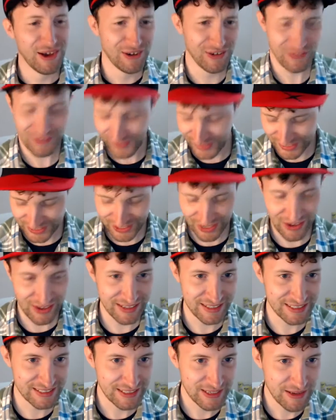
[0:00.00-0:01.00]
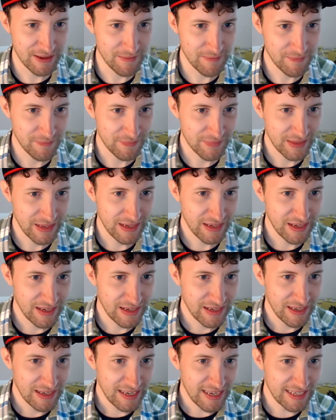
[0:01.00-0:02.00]
of his eyes.
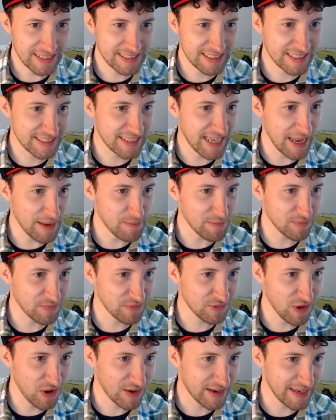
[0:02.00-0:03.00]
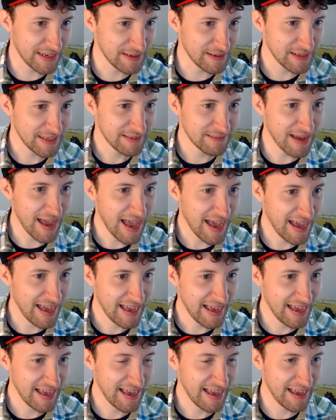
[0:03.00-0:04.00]
Escape rocket!
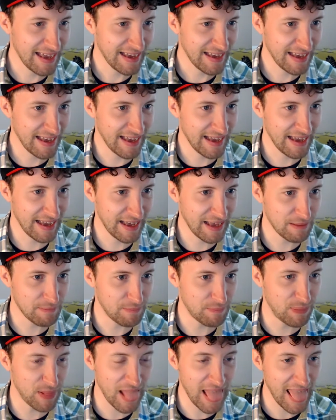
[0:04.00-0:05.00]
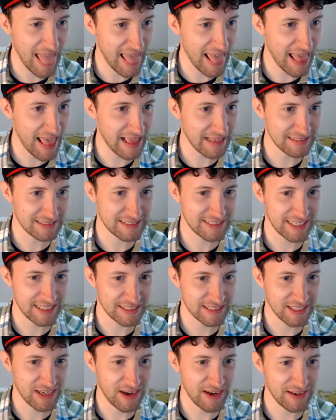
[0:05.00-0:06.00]
Blah,
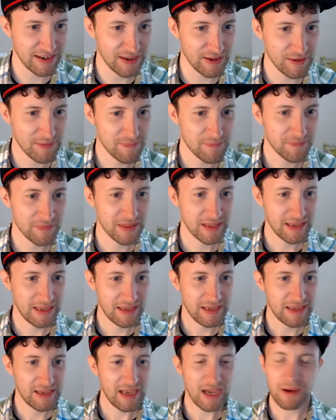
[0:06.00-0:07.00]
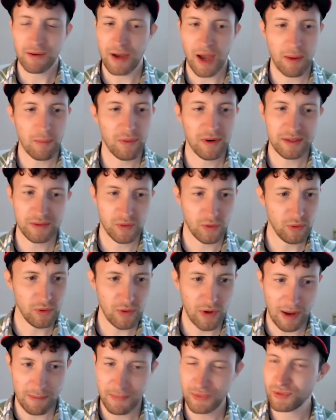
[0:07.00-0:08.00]
says Kaido. I'm
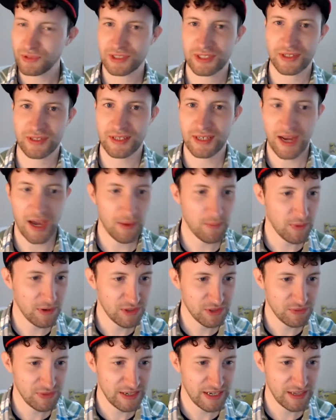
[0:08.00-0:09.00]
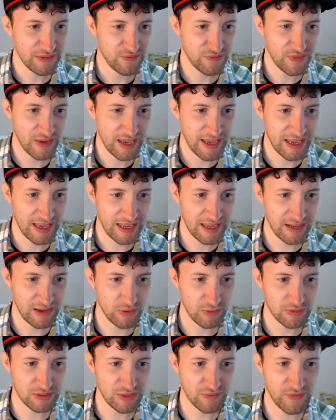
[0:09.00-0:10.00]
also, I'm wondering if the
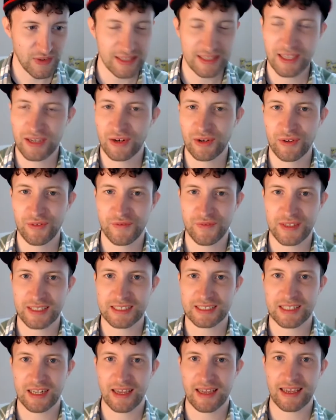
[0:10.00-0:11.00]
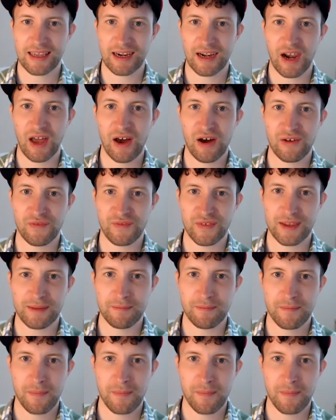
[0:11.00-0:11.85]
fact that Luffy's like laughing